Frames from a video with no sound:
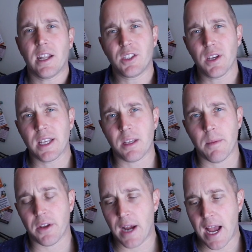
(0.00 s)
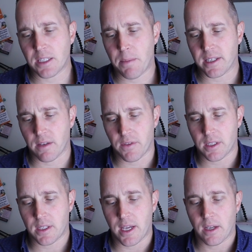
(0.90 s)
let's look at some other aspects of
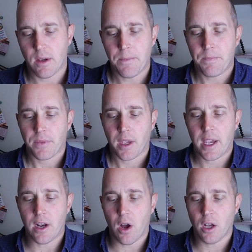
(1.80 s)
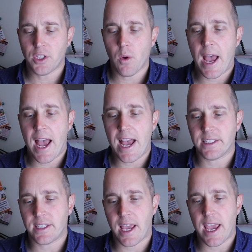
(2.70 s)
this thing. It also
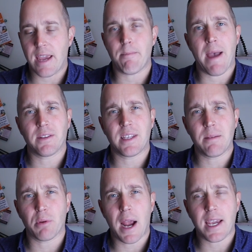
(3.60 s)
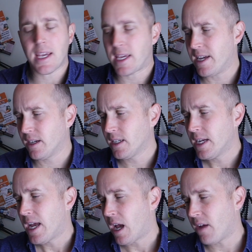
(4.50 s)
has a mounting bracket here.
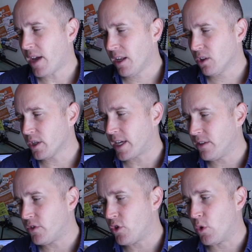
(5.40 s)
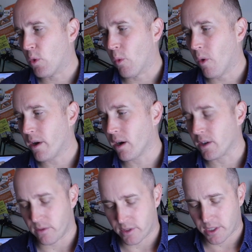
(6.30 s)
I've got to look into what
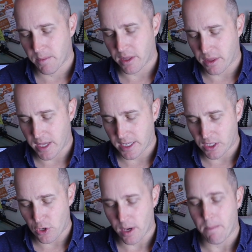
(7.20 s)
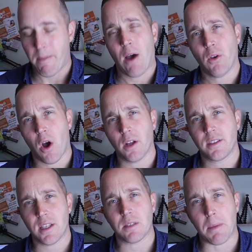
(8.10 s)
are some of the things that you can mount
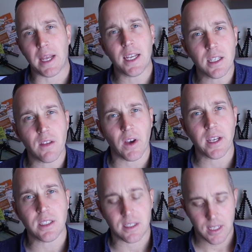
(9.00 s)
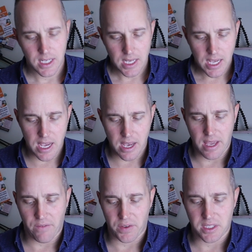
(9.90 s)
onto this media device.
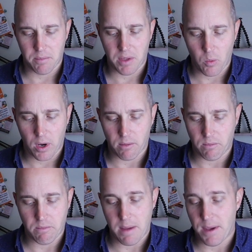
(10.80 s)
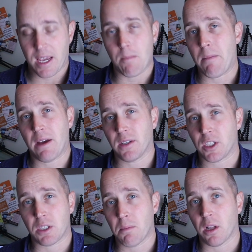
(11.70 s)
If it's something where maybe I can mount a
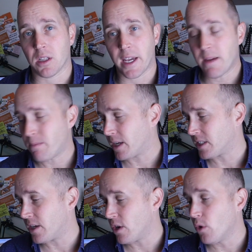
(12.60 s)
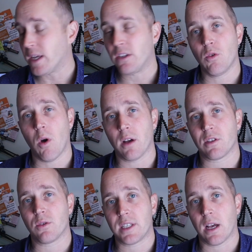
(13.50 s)
small light, because I know they do
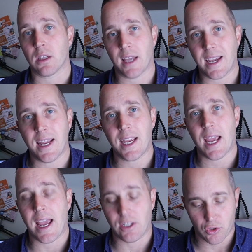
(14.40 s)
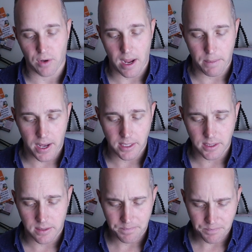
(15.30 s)
also sell lighting and
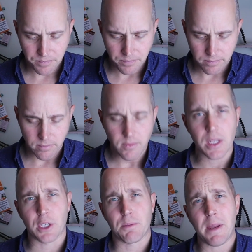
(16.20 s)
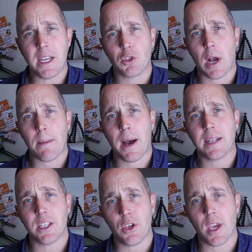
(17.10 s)
tripods. There's mini
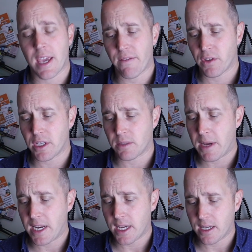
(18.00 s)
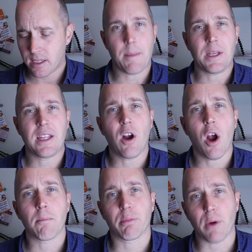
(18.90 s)
tripods that you could get for this media. I mean, there
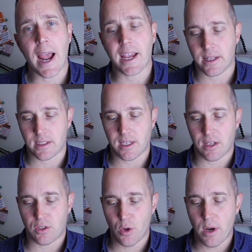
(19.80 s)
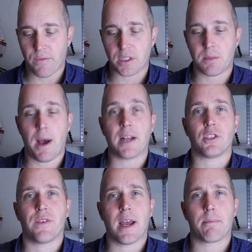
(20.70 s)
are brackets in two different spots.
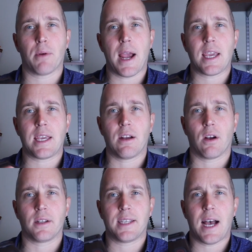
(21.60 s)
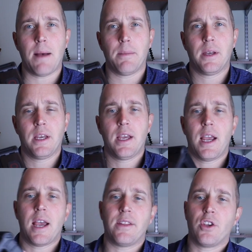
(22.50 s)
You've got a bracket here on top,
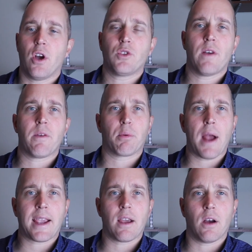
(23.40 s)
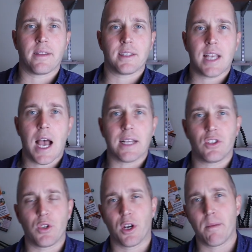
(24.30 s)
and then you also have a bracket on the side.
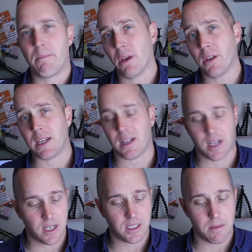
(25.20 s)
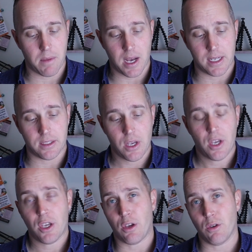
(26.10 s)
So your ability to customize
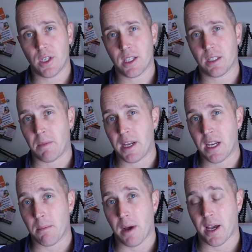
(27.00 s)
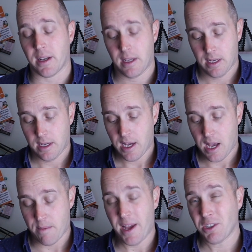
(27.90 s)
using this Media Mod,
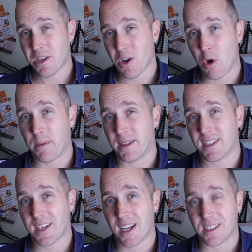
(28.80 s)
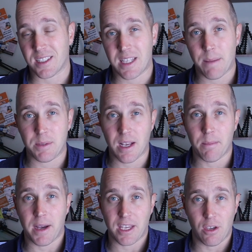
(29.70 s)
I'm actually hoping this kind of steps
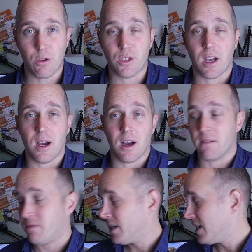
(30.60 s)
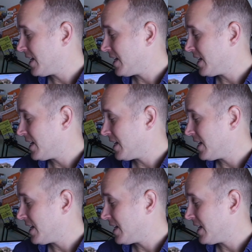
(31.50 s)
up my use of